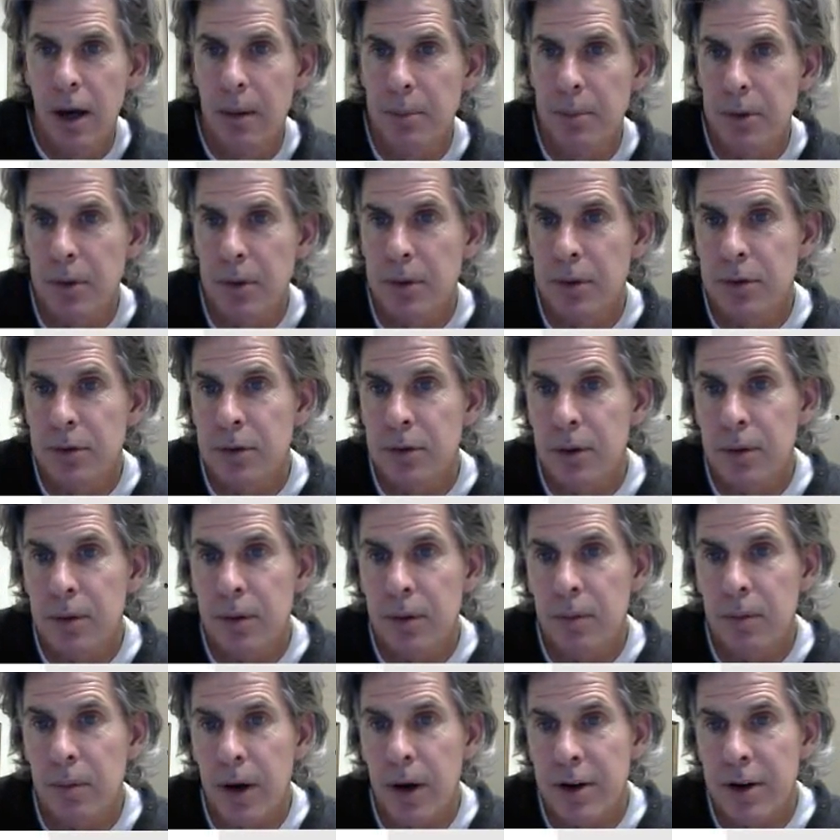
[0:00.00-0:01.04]
You consider
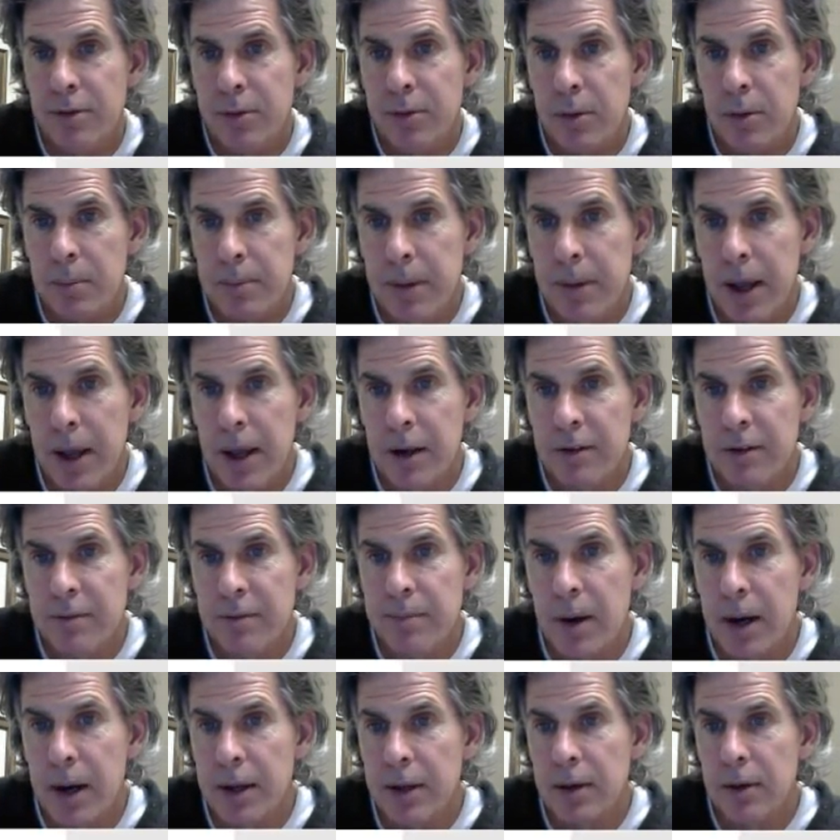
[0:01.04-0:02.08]
it right for a man of
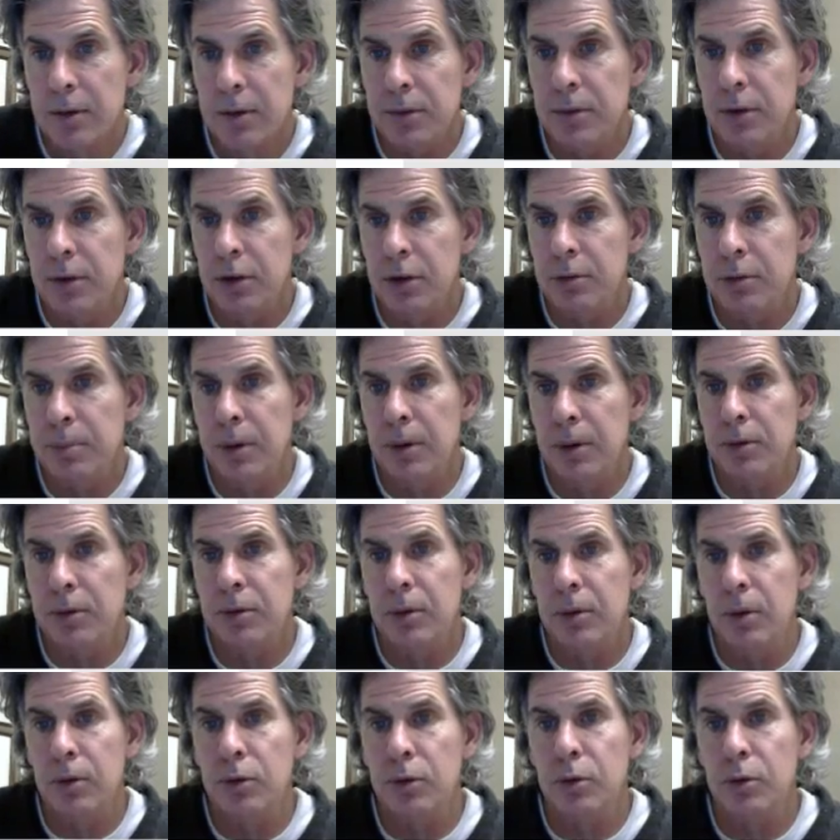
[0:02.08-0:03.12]
my years and experience
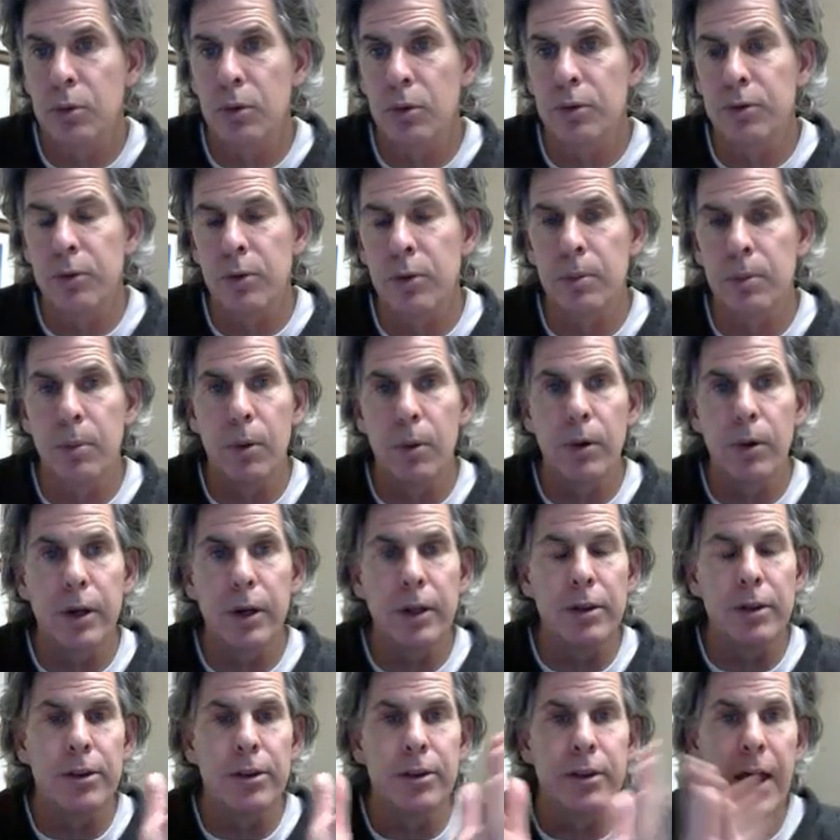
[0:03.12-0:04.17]
to go to school for a
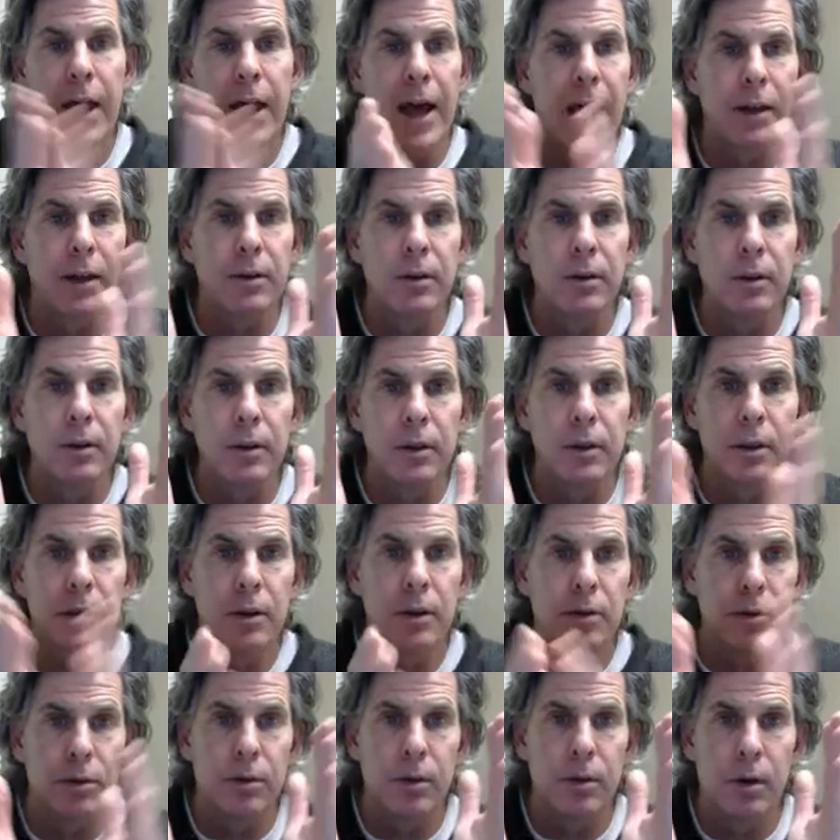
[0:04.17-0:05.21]
boy? That
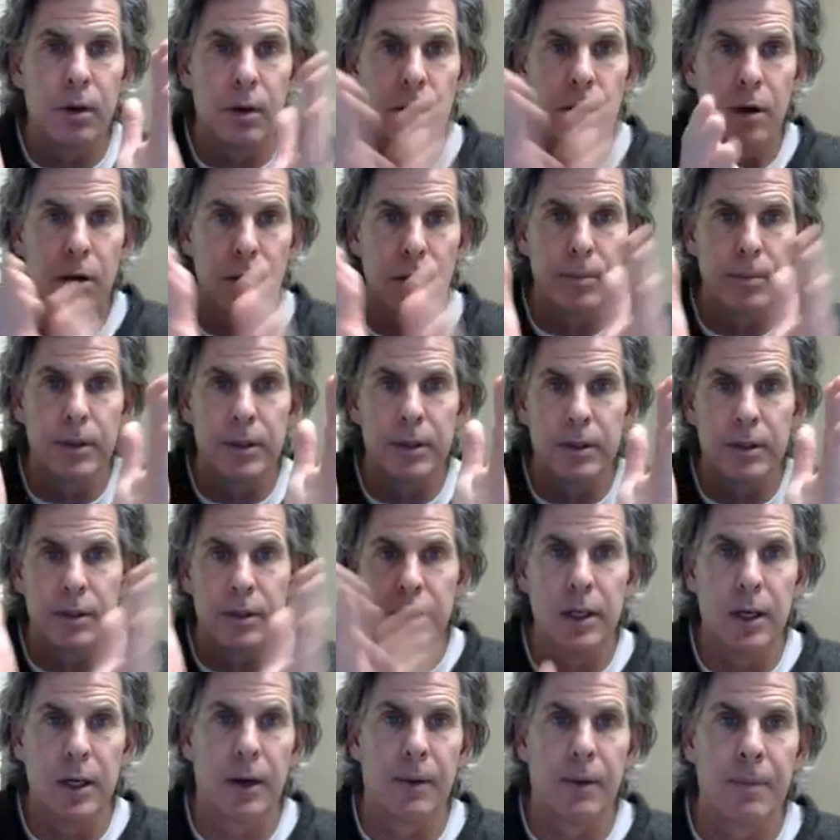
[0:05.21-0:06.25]
is the
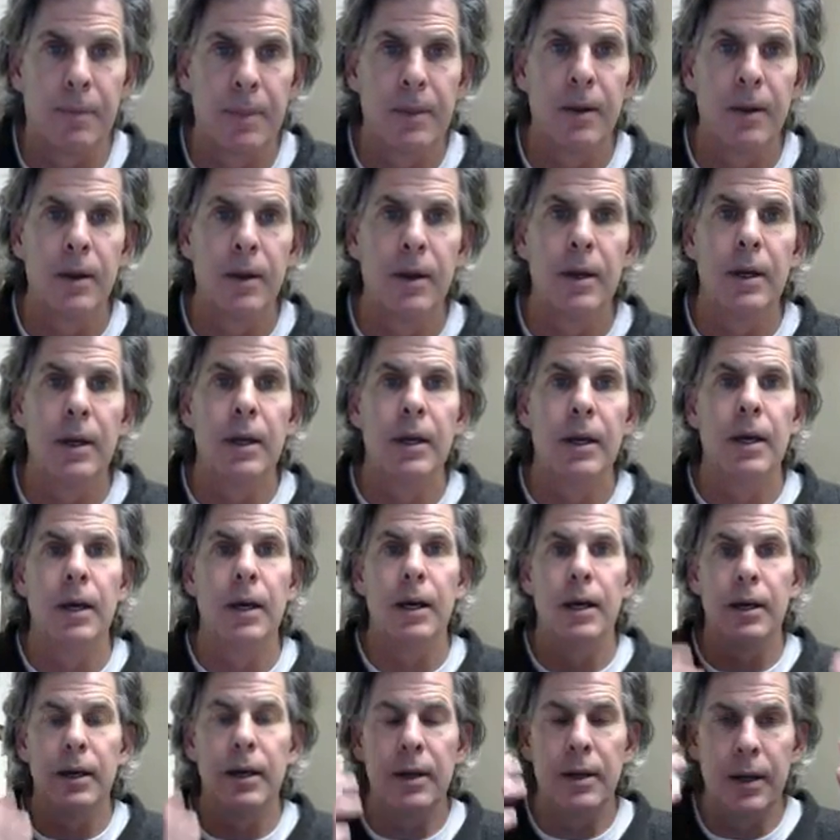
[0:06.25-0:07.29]
harmatia.
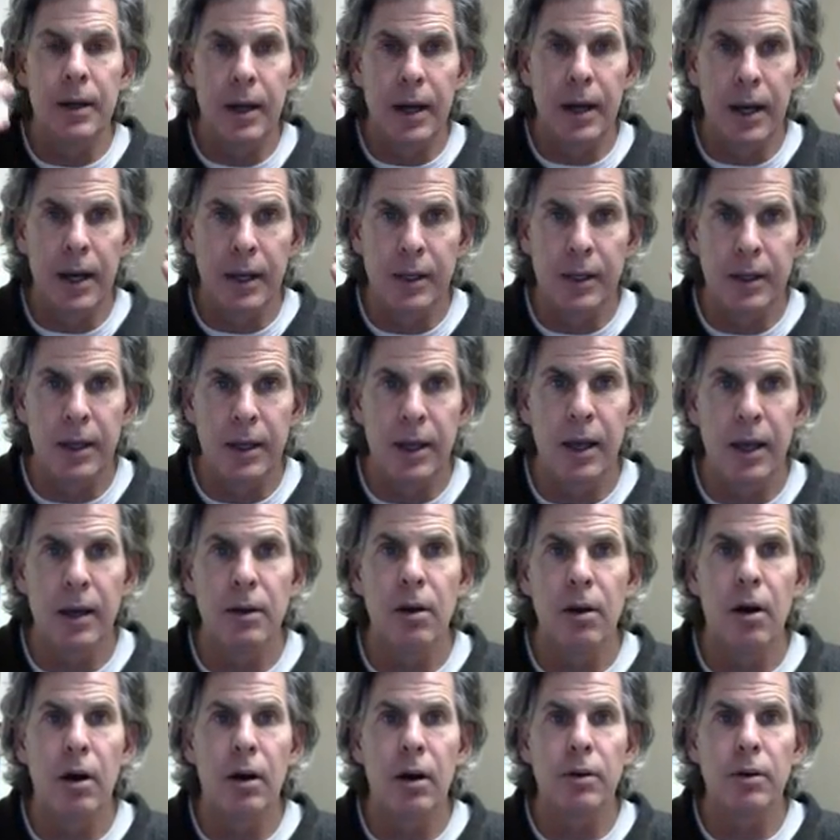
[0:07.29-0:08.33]
I
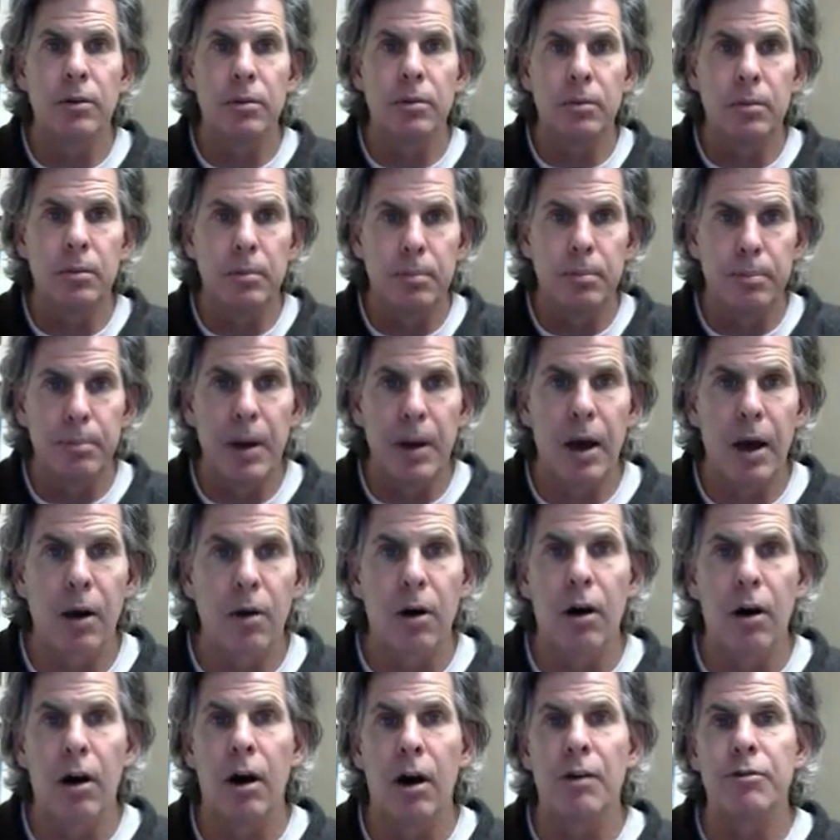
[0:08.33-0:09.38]
cannot back
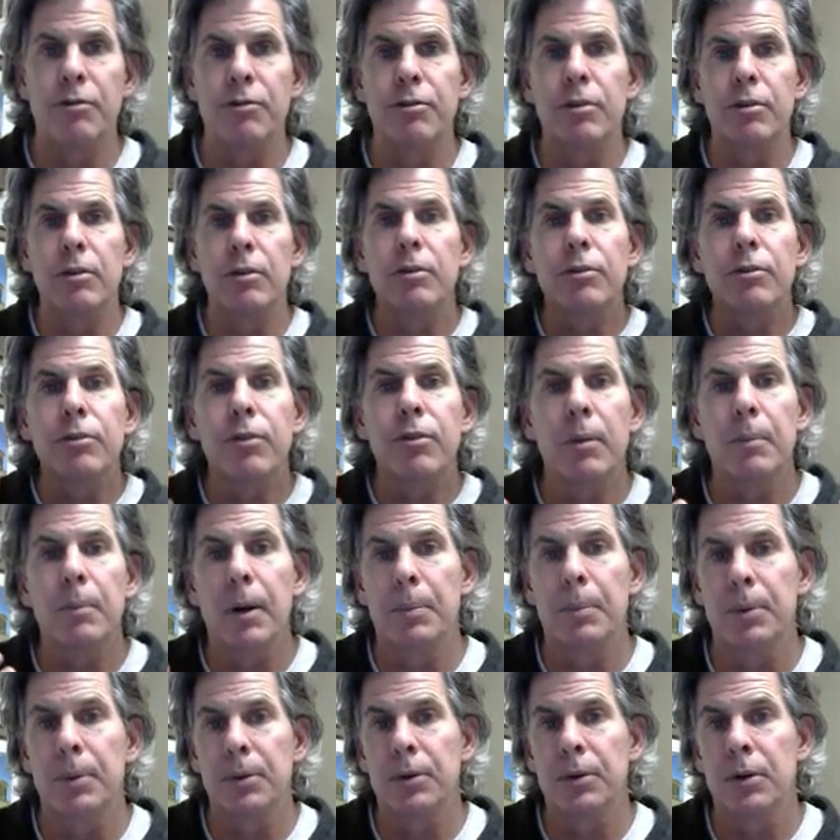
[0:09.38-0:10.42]
off from my
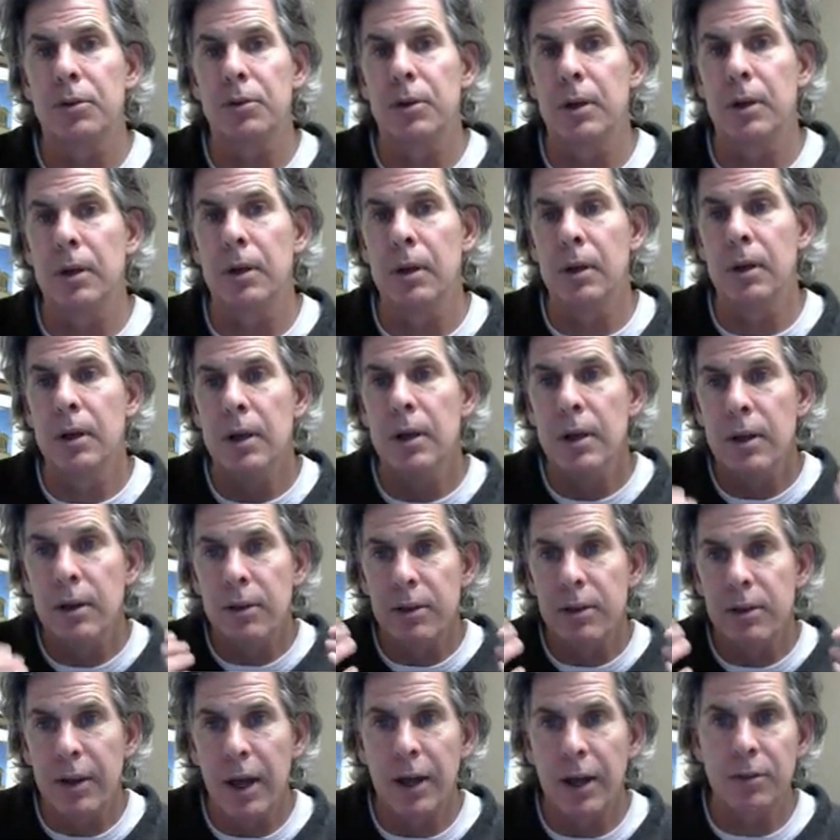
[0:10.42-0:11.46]
position.
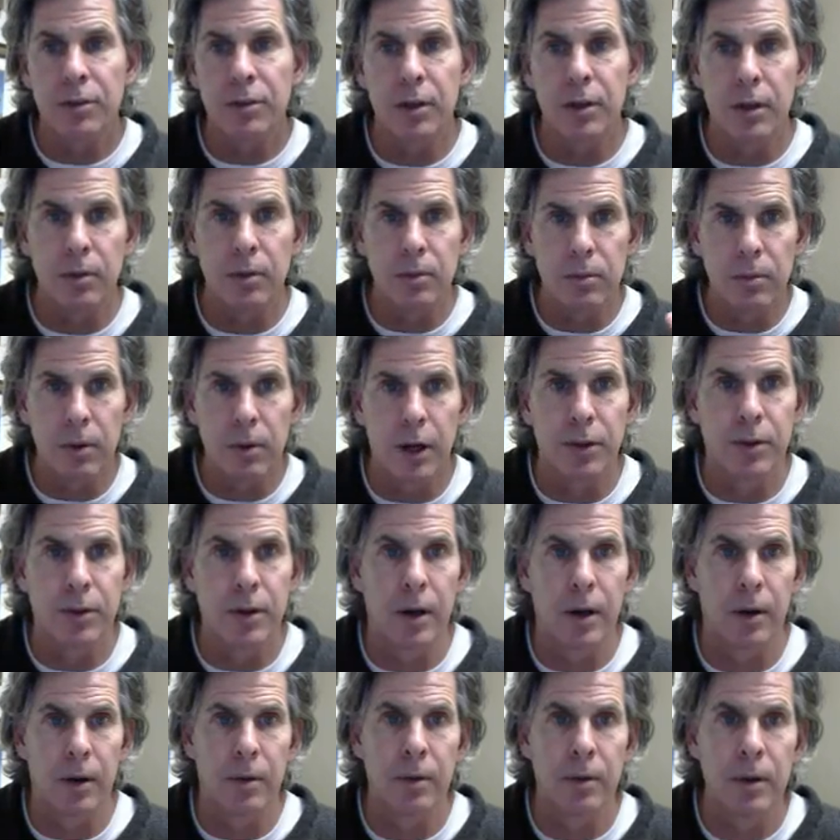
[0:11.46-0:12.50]
That's it right
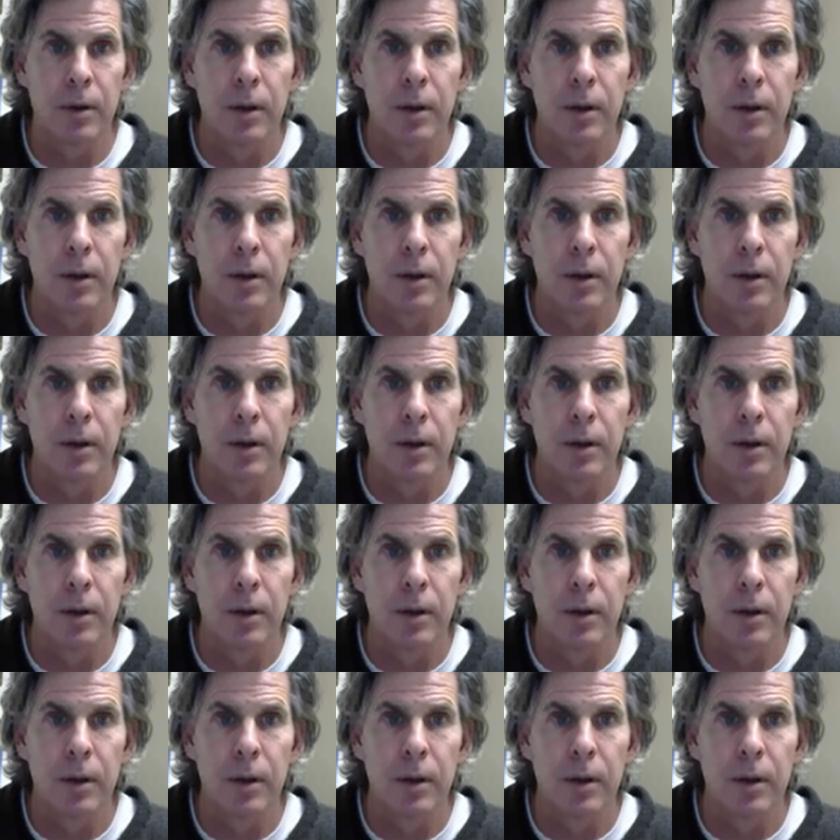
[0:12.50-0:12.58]
there.